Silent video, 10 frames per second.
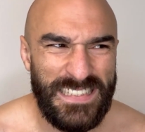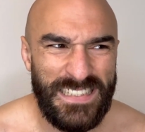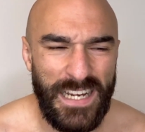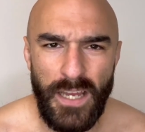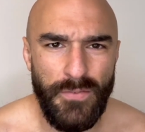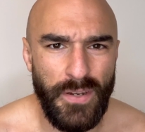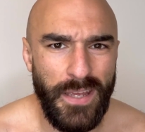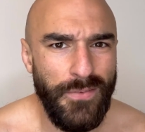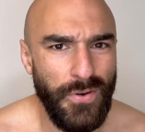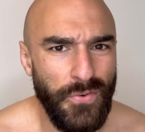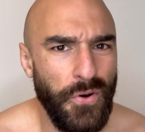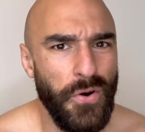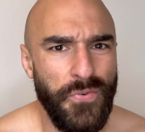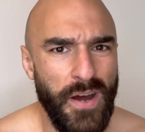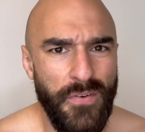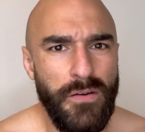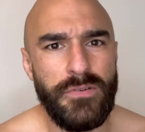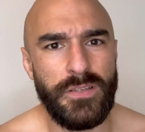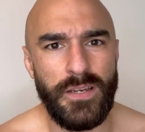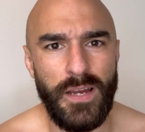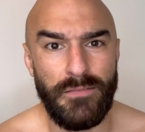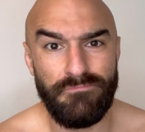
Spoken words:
I haven't ate for 4 or 5 hours, like I